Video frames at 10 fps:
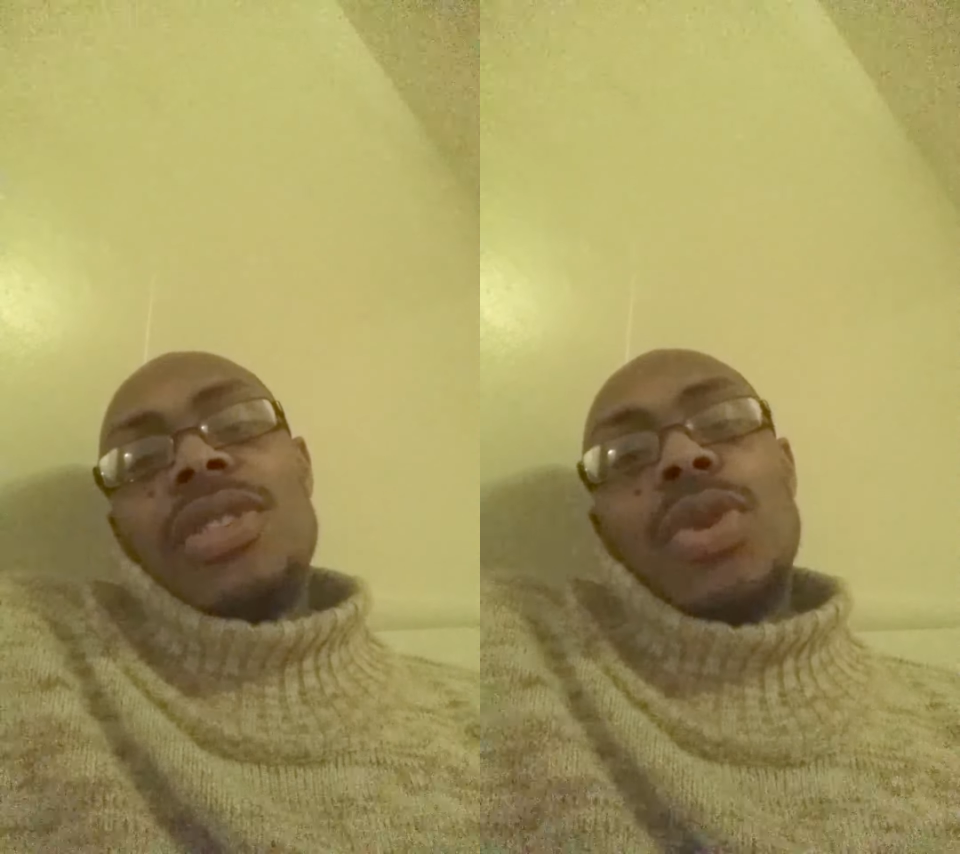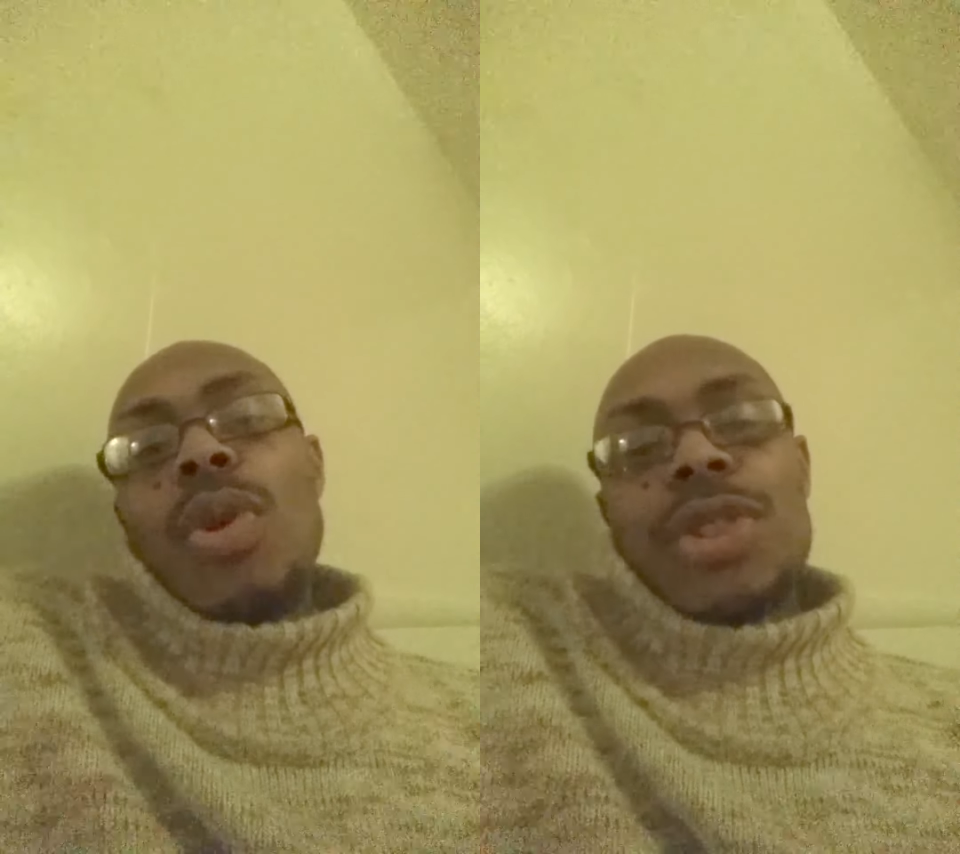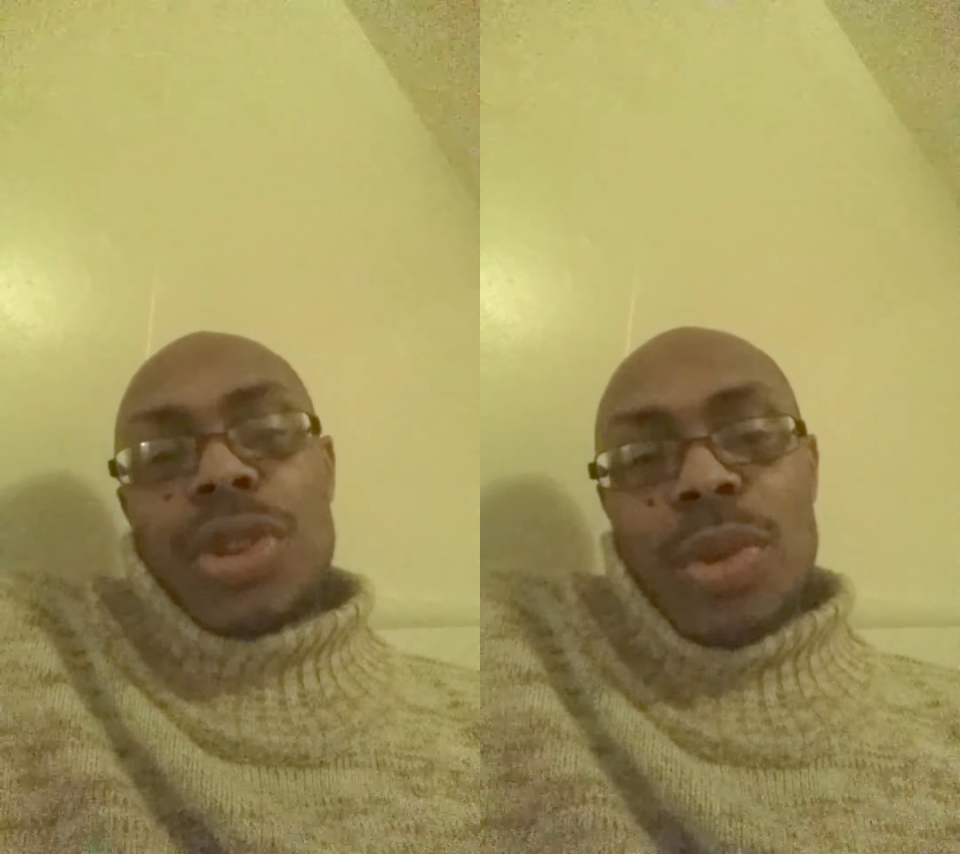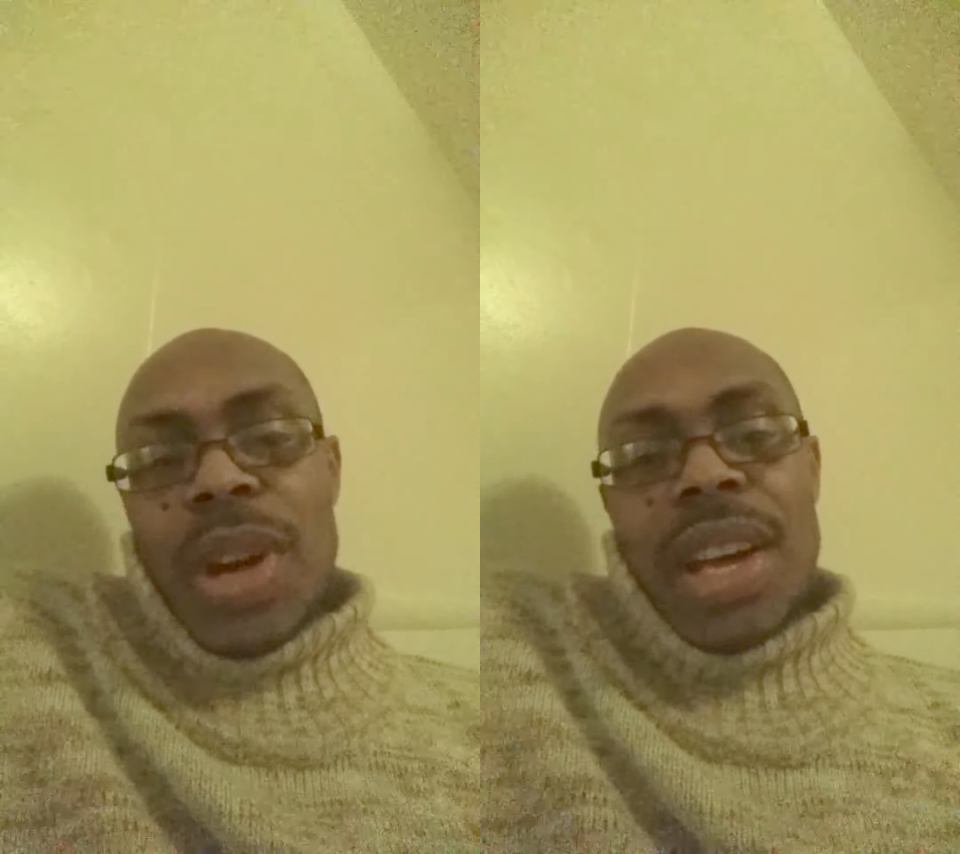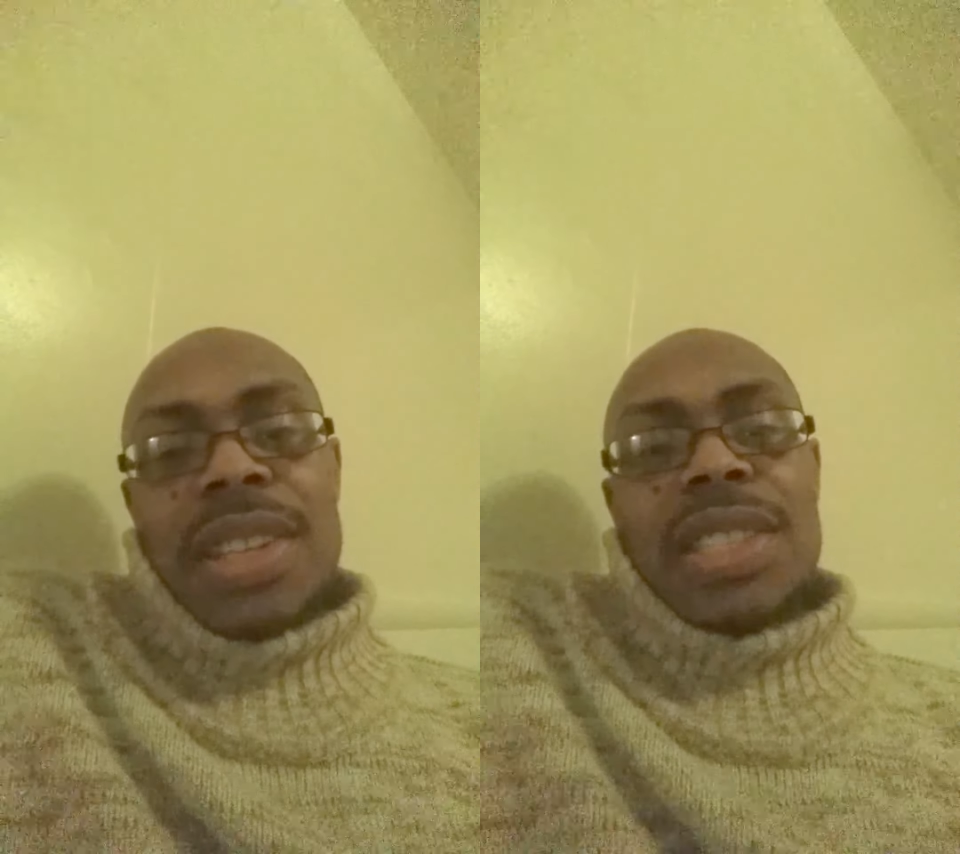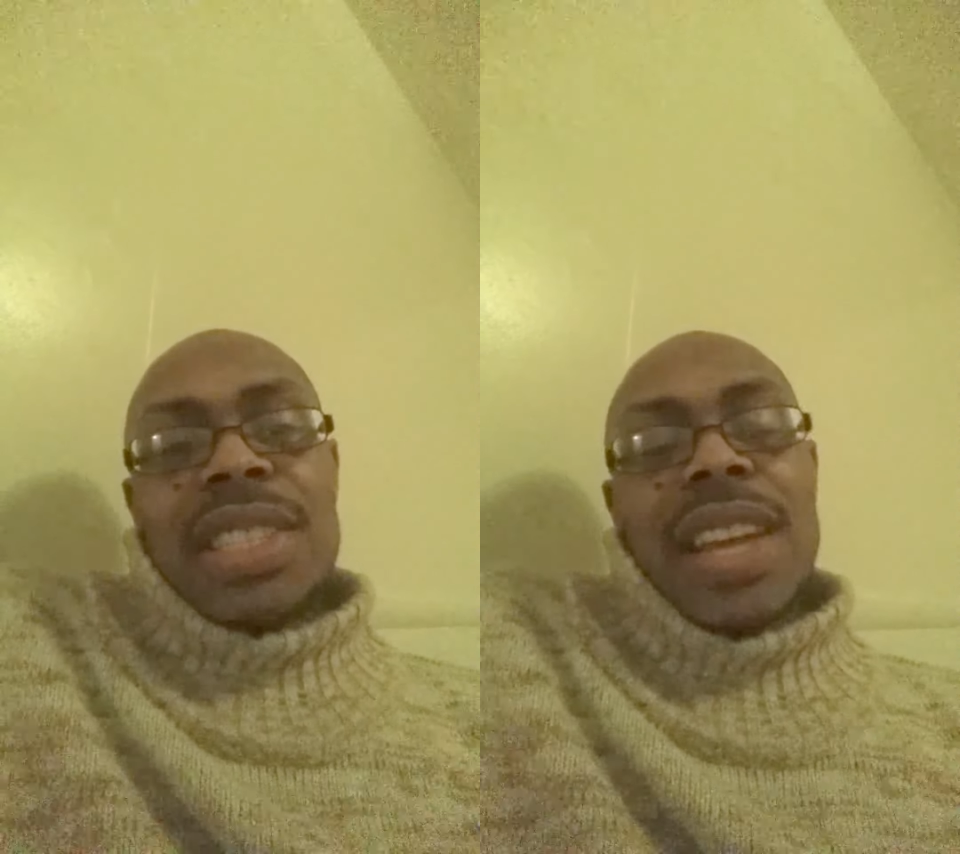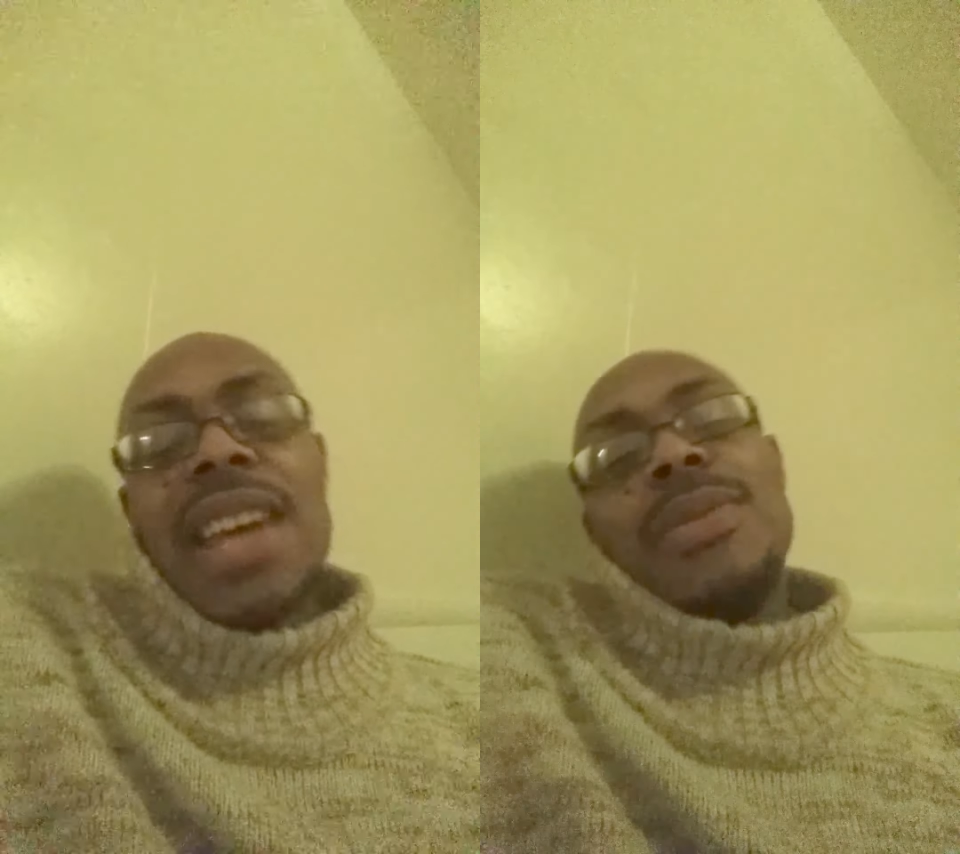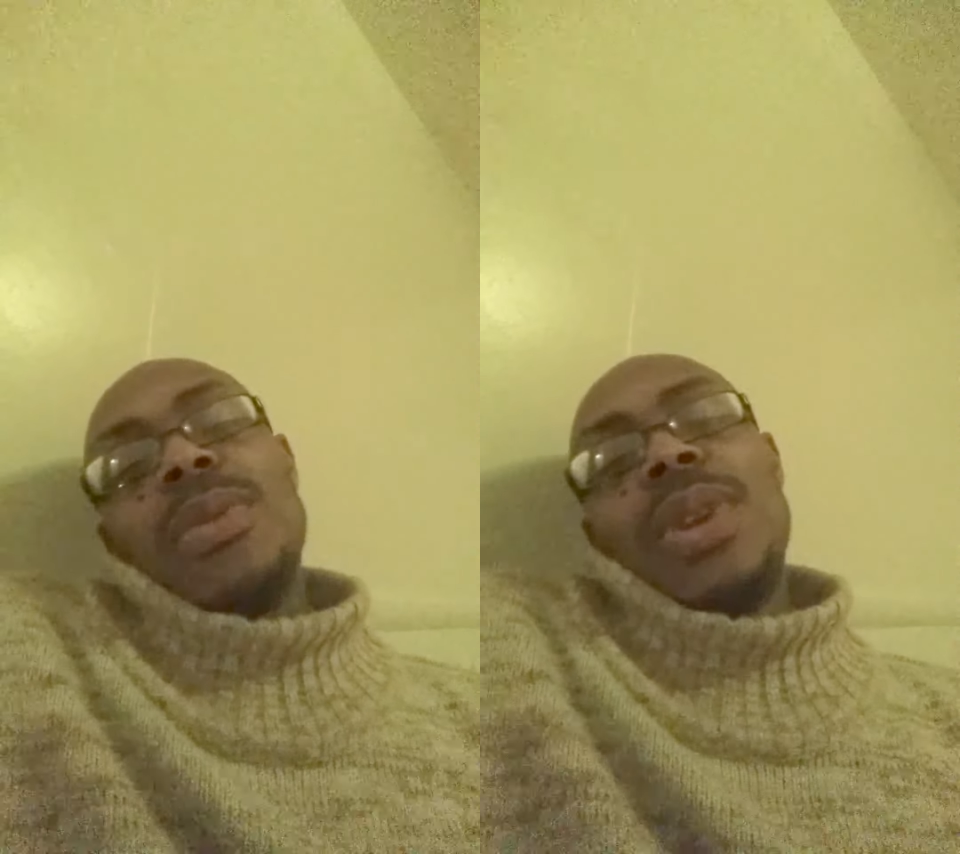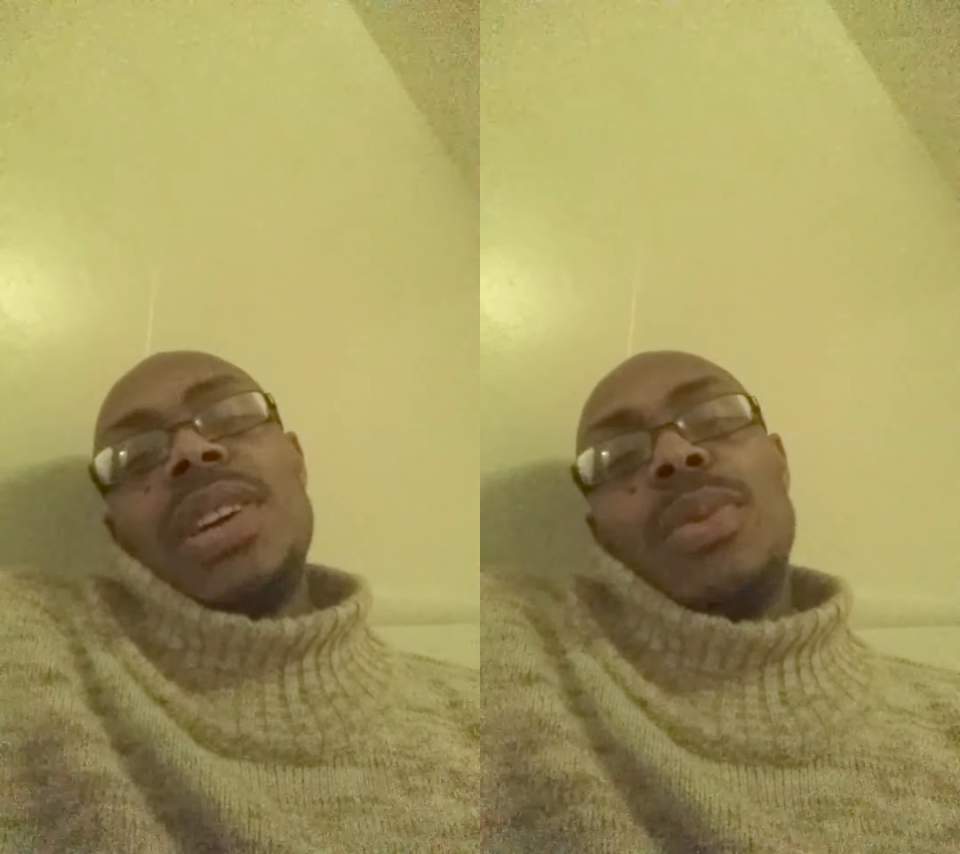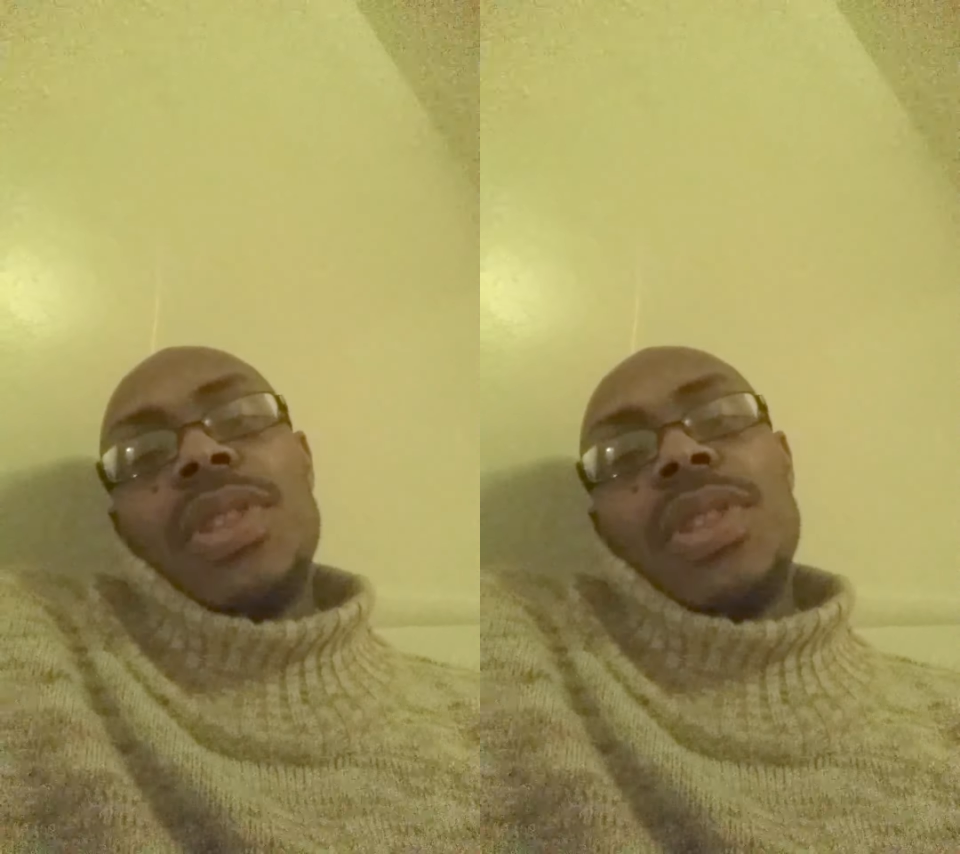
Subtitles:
torturing slavery